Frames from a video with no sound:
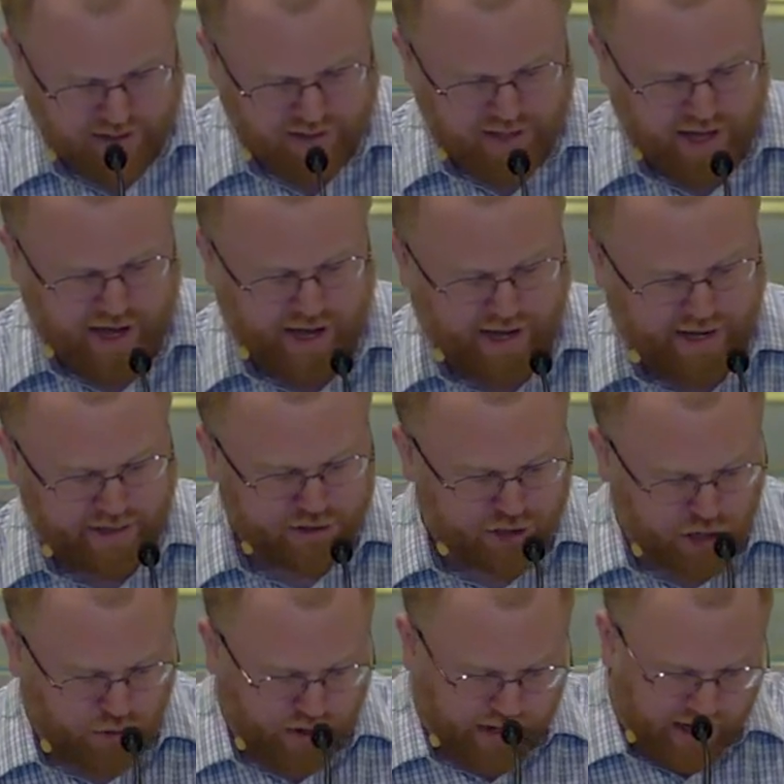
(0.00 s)
Uh, and
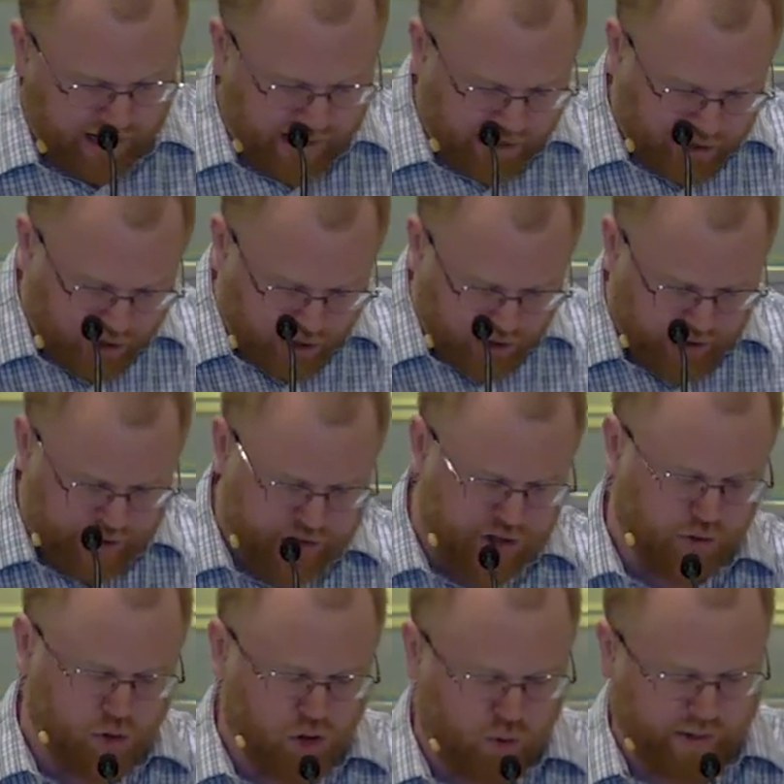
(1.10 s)
so I, I, encourage you
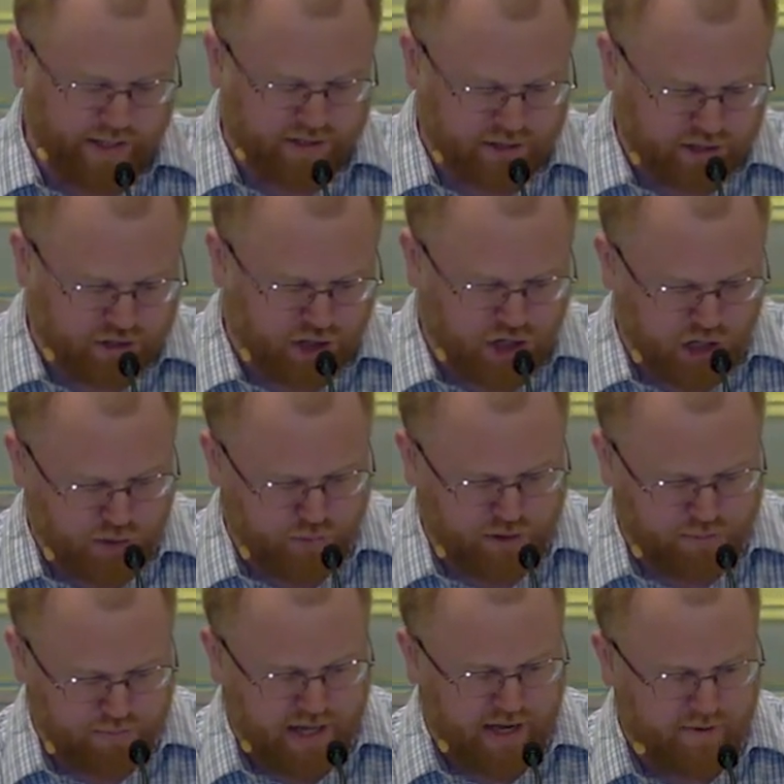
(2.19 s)
always to turn with
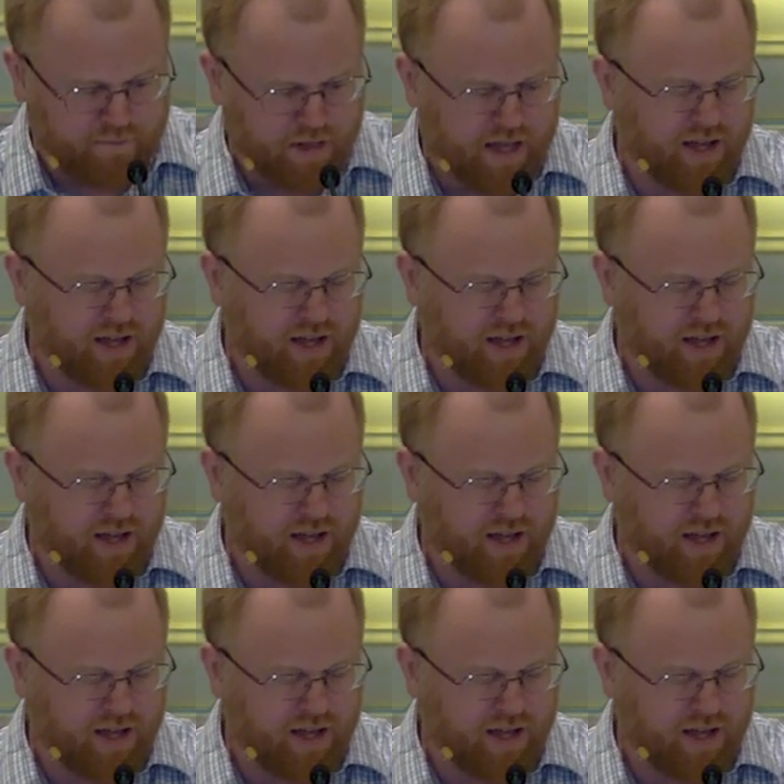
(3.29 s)
me